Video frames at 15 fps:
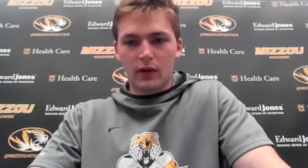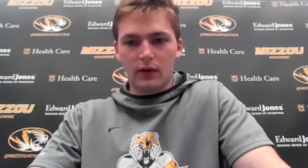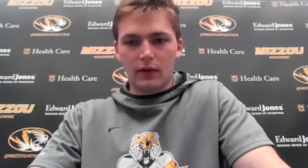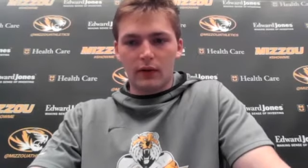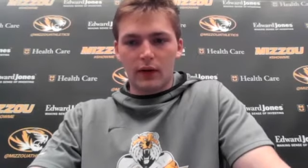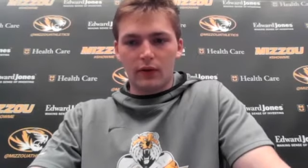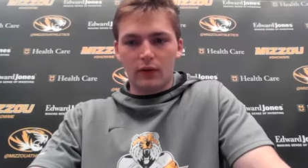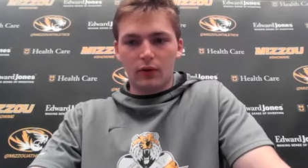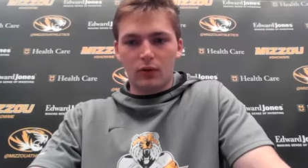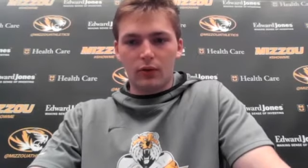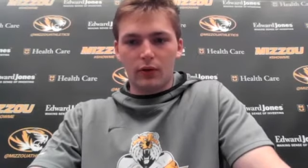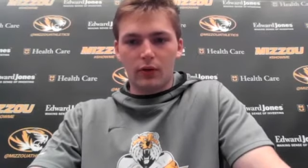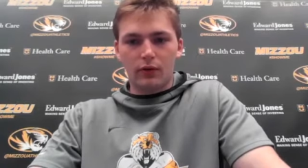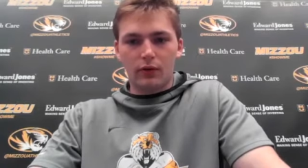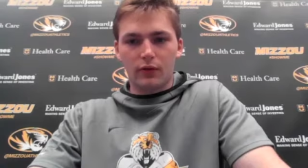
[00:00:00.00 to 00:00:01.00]
as a
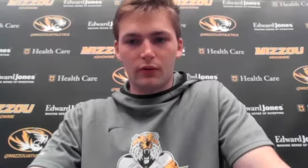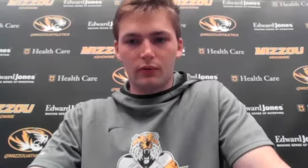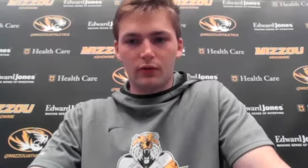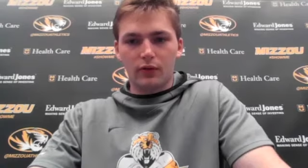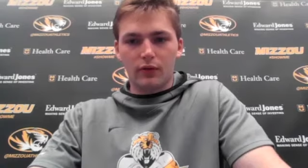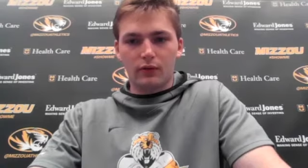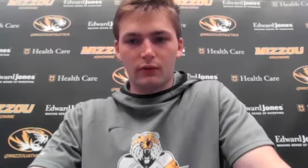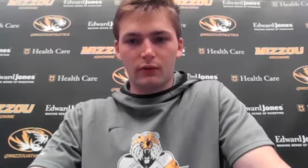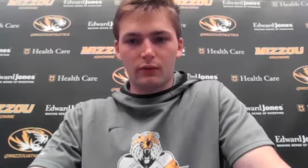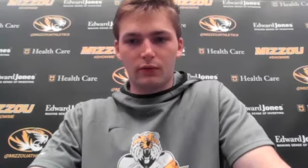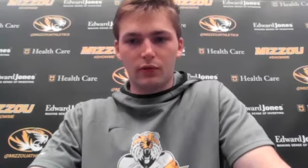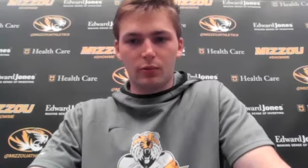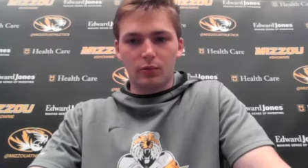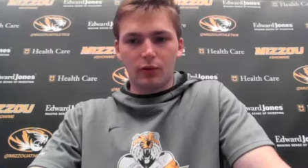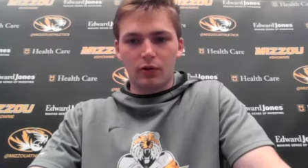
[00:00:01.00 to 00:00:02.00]
whole unit just
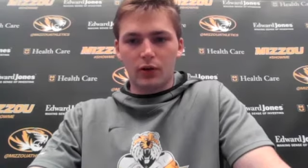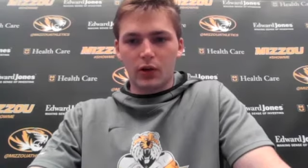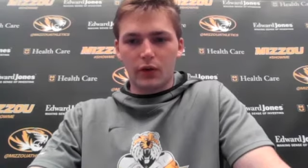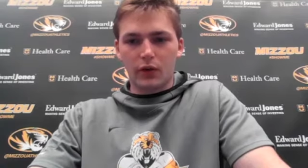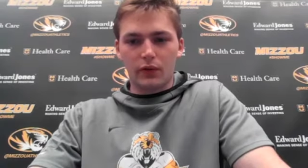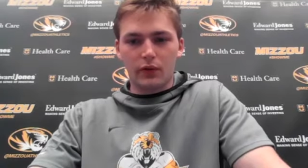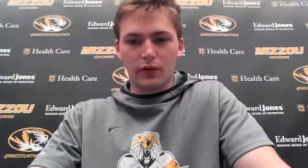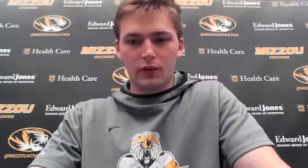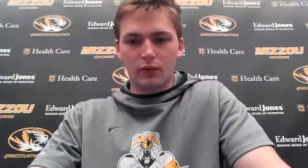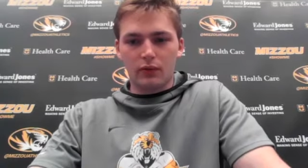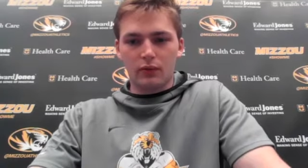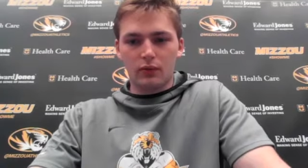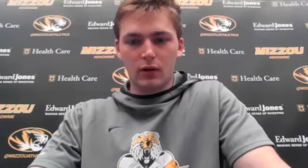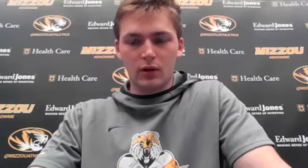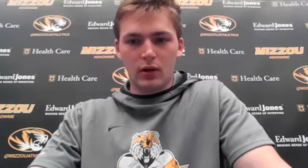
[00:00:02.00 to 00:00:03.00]
super close
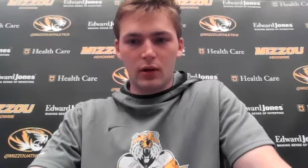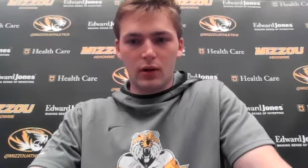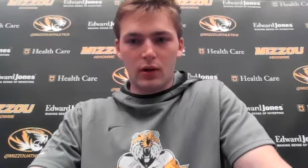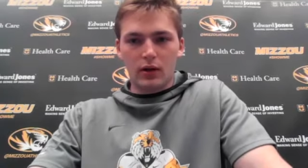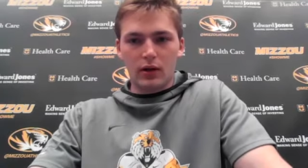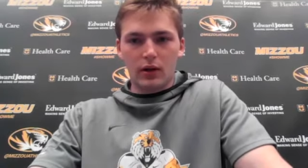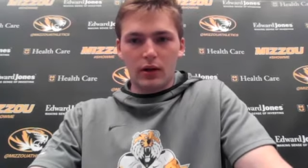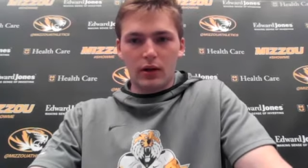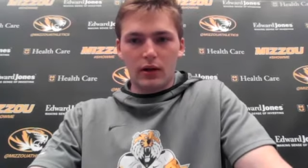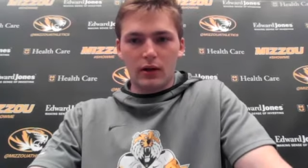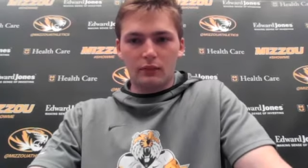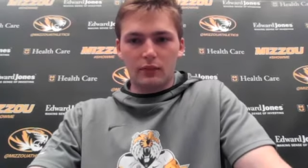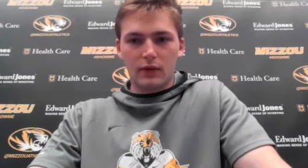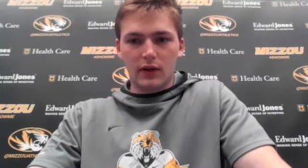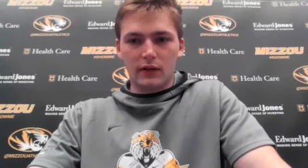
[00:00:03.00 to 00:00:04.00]
and
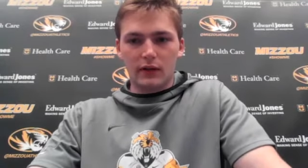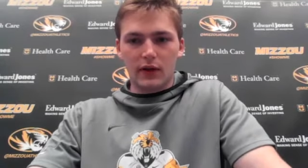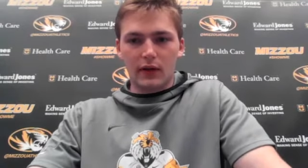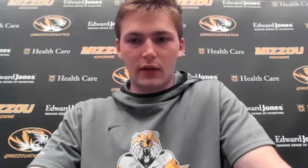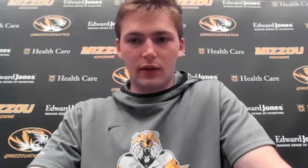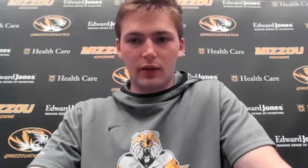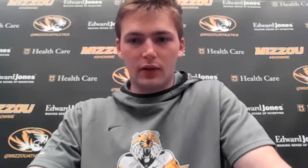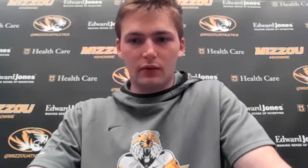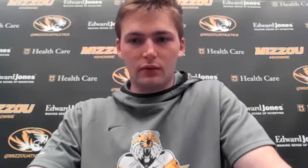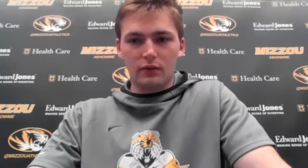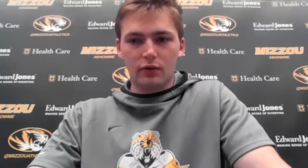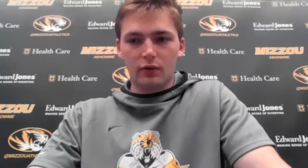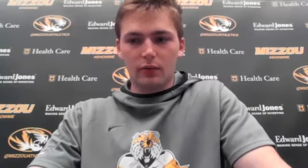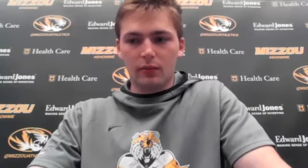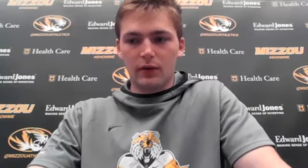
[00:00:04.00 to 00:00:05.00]
a tight-knit
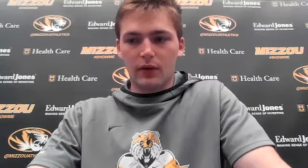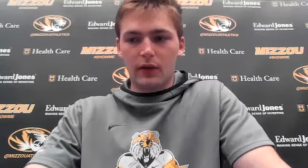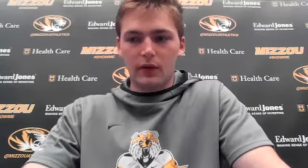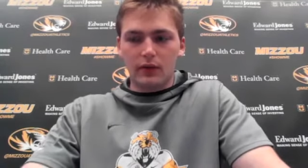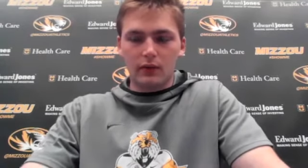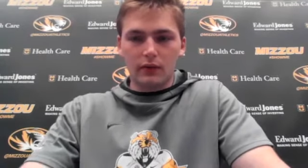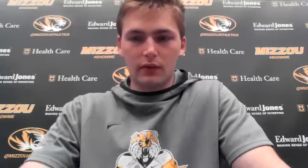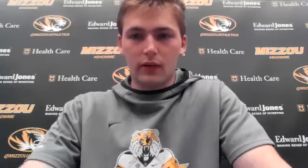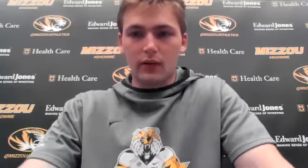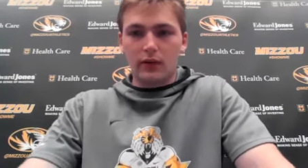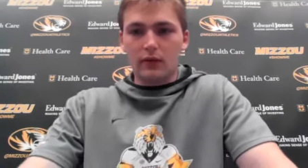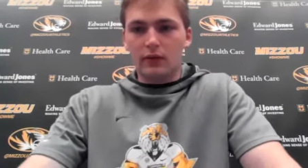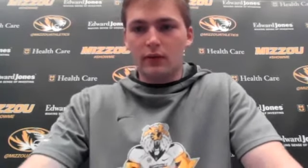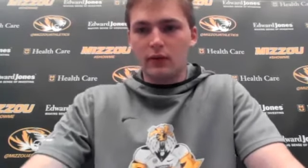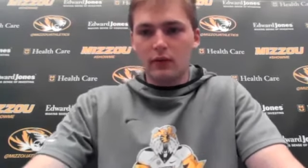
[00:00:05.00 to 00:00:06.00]
group that
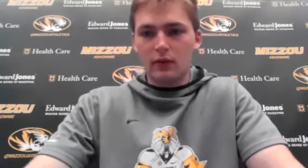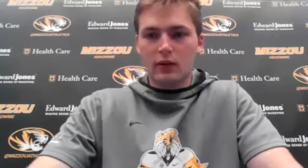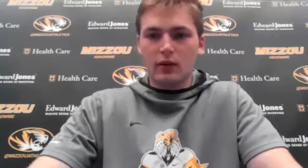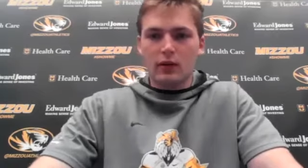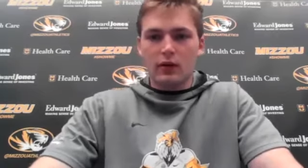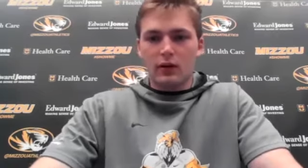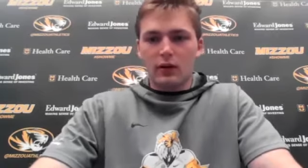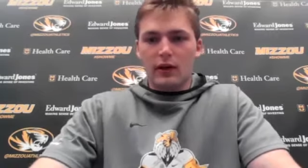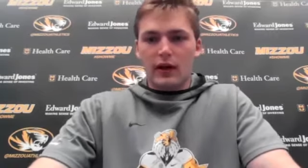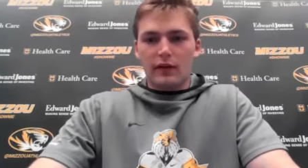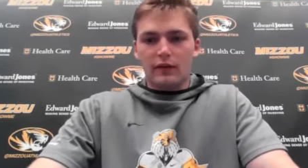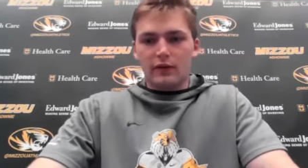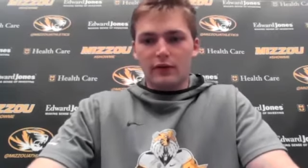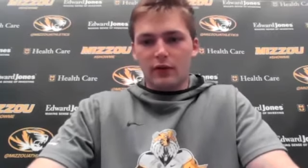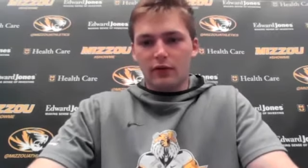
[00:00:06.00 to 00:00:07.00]

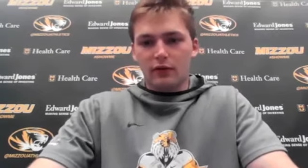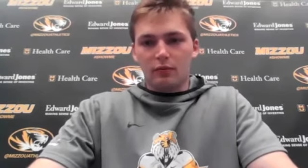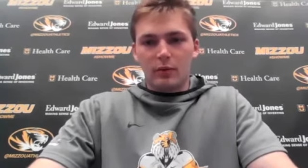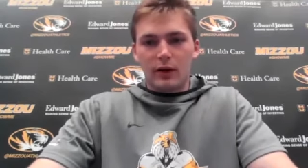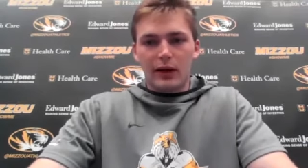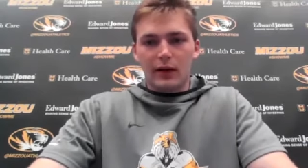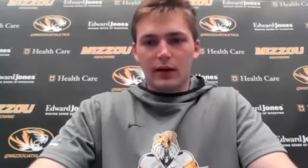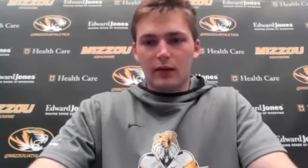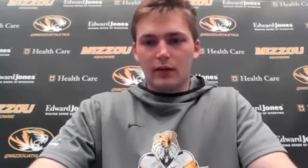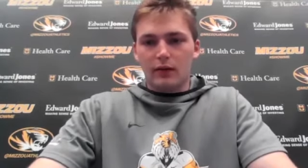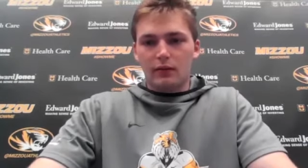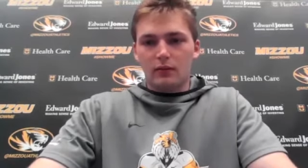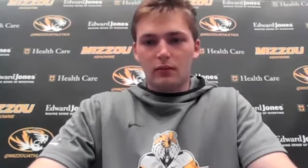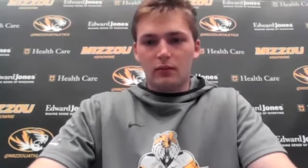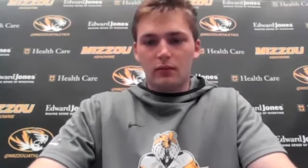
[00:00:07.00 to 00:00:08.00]
has each other's back,
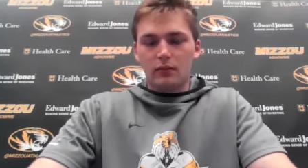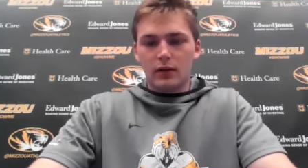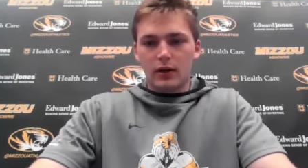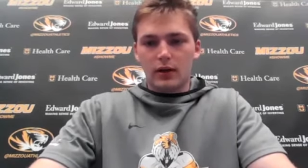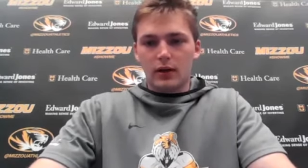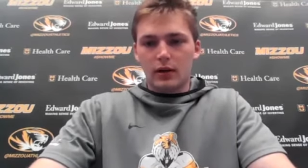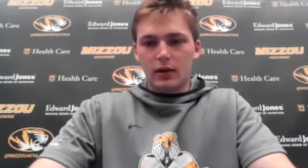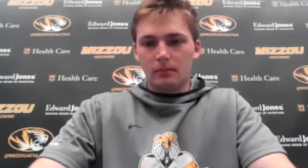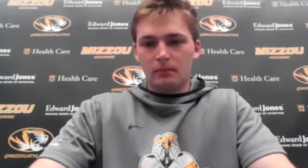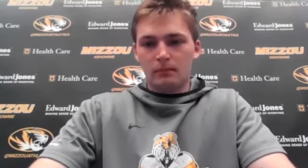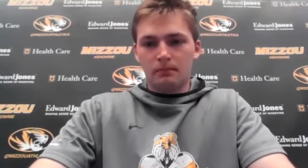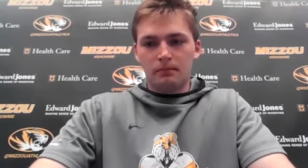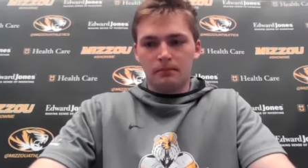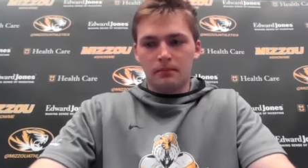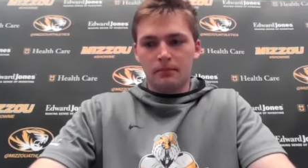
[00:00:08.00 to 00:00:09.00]
and
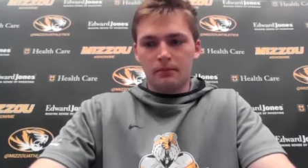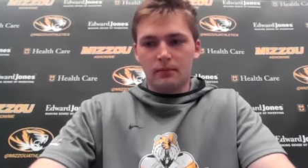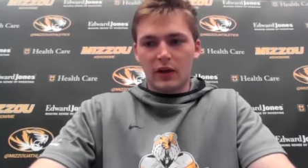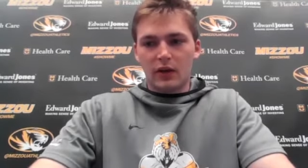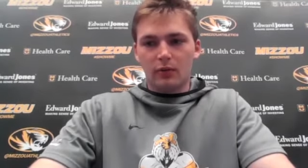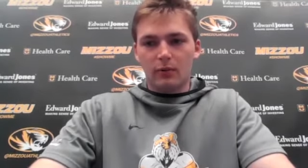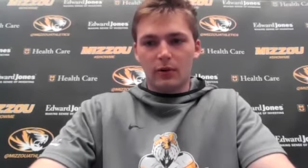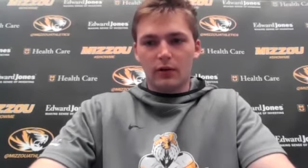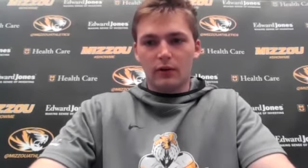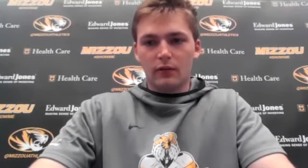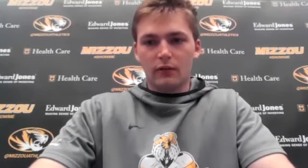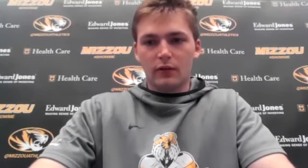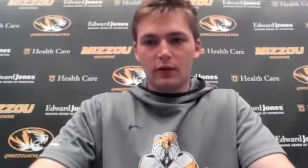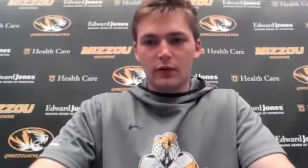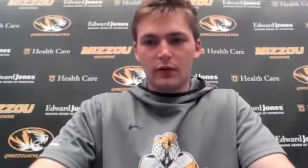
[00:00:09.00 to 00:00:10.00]
that'll be
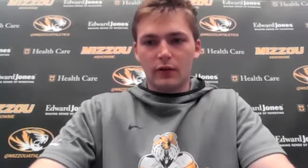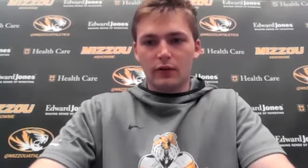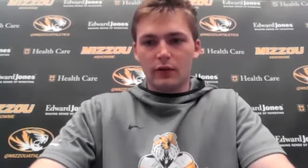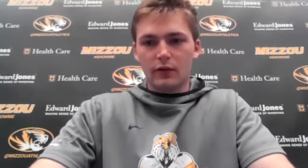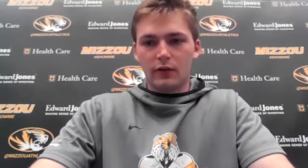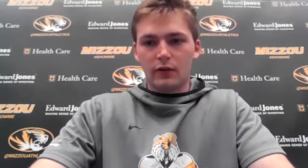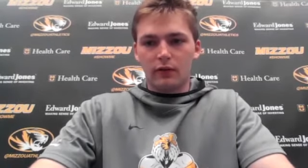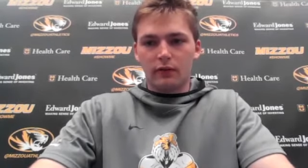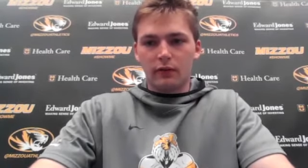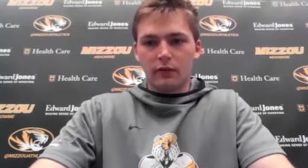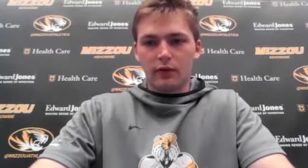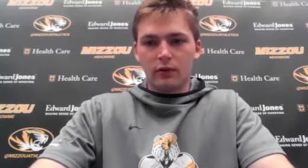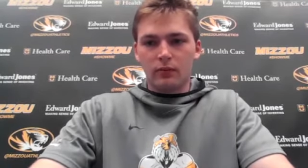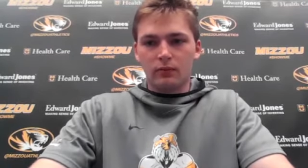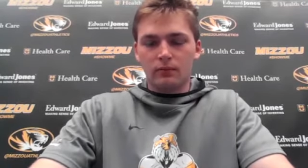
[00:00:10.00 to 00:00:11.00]
good for us going into the
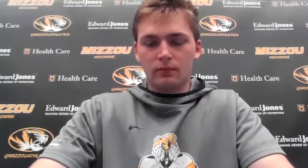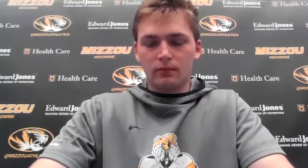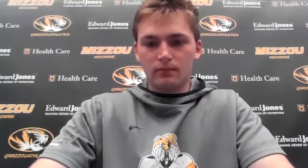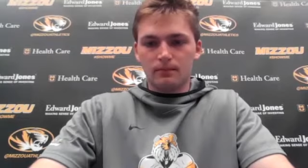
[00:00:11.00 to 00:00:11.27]
fall.